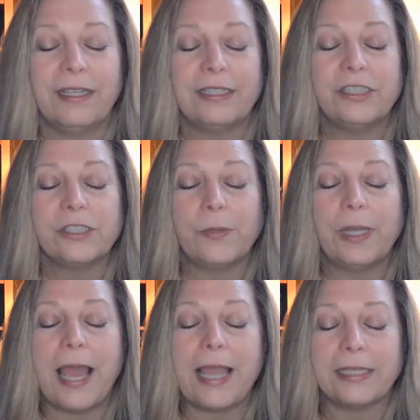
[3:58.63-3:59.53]
and just
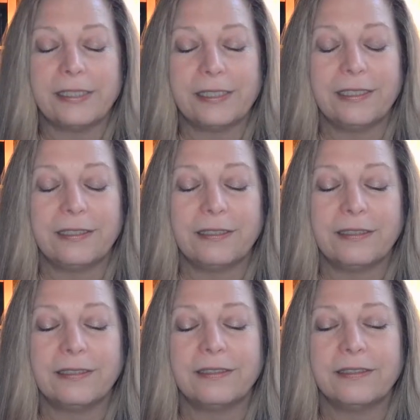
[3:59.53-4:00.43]
relax
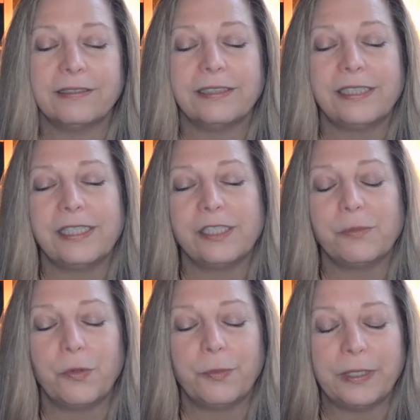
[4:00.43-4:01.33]
into this
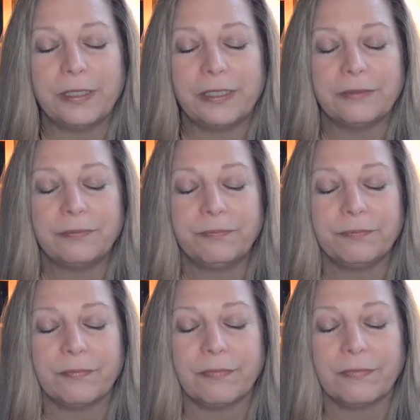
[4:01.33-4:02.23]
moment,
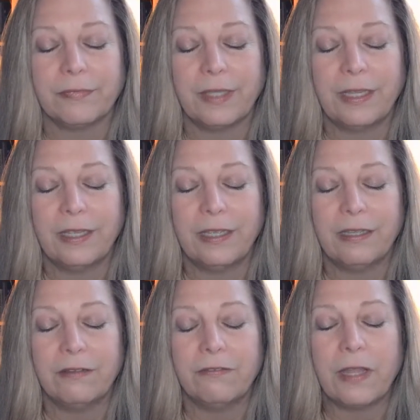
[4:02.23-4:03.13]

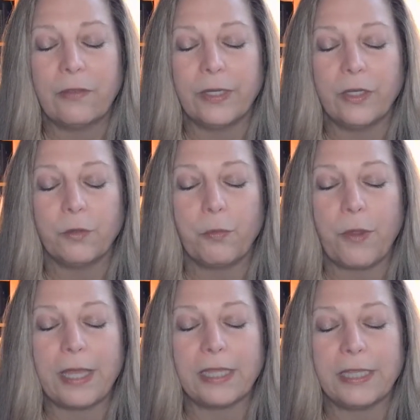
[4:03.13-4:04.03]
following your
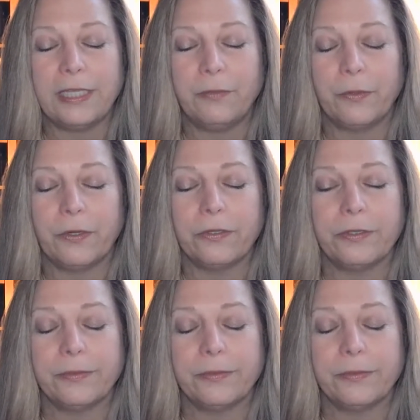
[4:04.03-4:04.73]
breath inward,